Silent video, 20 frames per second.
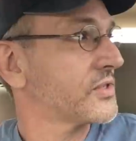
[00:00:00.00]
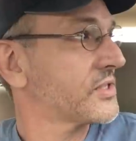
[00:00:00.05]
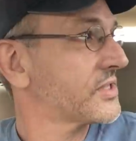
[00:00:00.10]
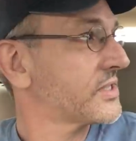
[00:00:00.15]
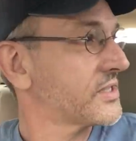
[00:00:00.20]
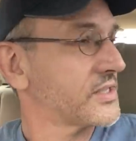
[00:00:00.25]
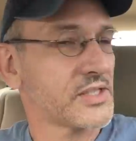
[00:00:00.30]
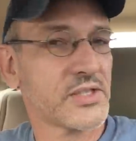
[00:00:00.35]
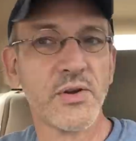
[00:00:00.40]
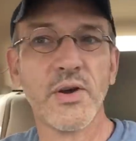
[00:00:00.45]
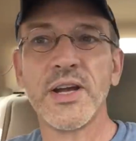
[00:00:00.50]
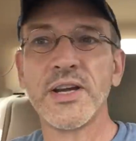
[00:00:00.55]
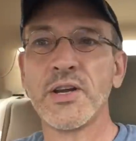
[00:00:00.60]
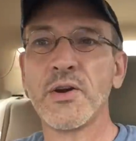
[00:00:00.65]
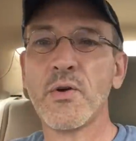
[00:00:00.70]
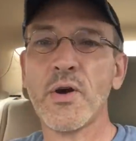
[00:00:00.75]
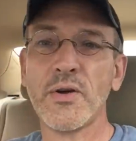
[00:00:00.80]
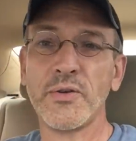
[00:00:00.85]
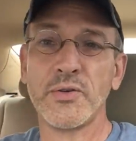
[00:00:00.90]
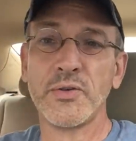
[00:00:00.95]
so I
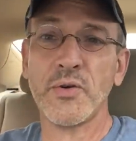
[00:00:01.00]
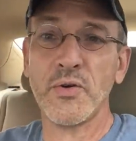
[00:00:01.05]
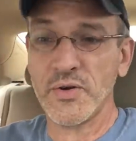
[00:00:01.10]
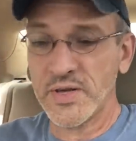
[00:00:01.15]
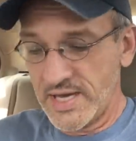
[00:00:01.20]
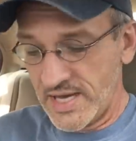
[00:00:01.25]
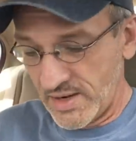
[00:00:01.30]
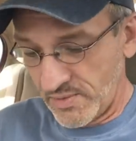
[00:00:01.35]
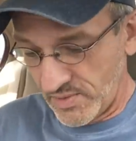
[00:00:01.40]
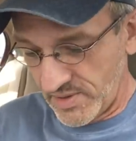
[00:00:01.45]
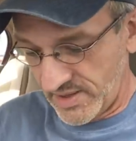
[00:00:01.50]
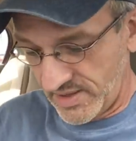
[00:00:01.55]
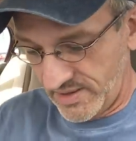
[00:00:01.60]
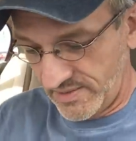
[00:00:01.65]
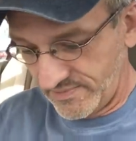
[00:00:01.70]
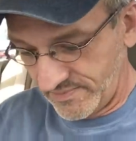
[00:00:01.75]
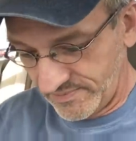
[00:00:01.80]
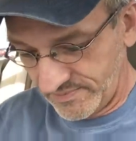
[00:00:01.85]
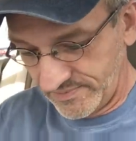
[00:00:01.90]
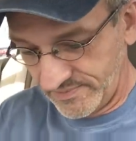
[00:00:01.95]
know I'll do okay with
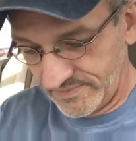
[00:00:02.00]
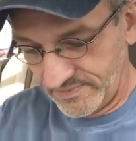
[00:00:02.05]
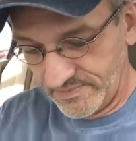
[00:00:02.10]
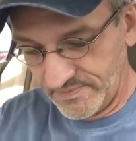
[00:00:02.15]
it